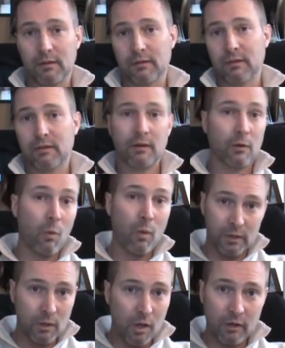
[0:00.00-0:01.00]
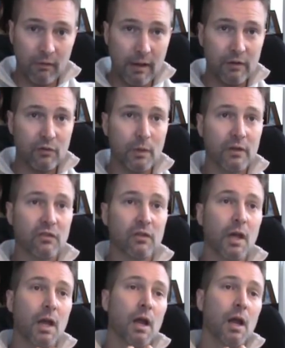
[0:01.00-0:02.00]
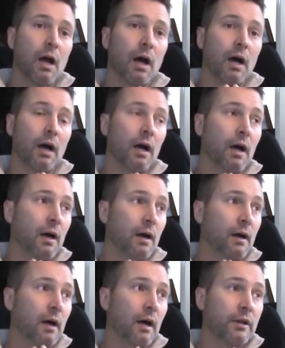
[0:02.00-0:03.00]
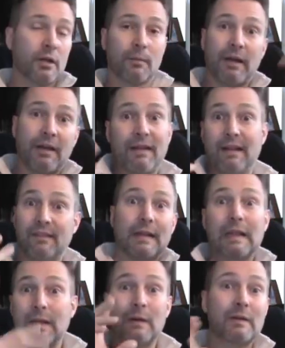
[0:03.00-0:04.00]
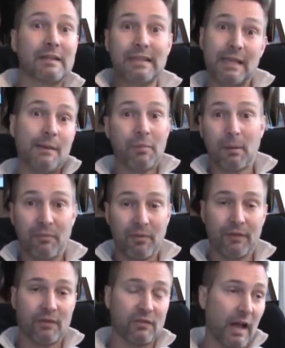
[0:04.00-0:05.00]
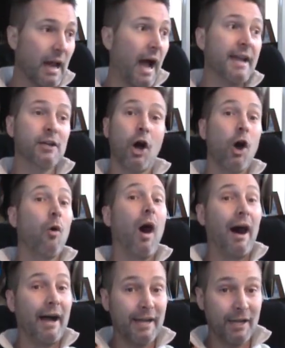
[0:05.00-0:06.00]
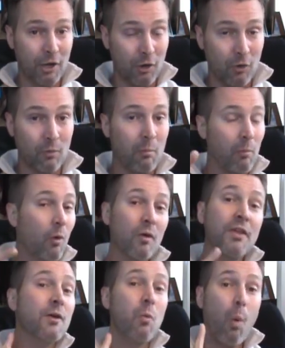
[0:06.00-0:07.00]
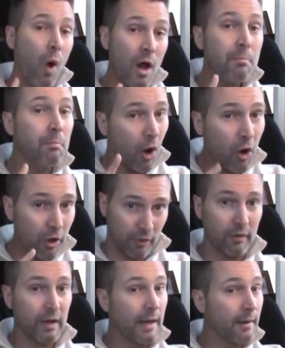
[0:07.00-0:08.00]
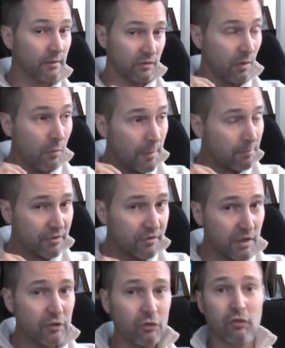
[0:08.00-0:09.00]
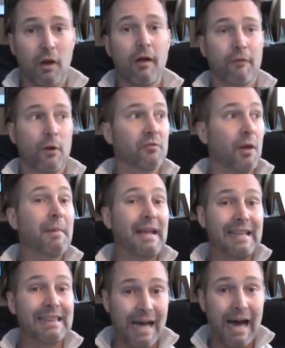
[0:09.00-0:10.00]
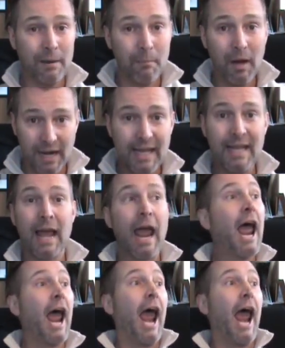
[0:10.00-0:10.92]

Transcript: as the tier 1 law graduates? Are you going to buy fancy clothes and keep up the facade? I know more than one partner at somewhat prestigious law firms that make a lot of money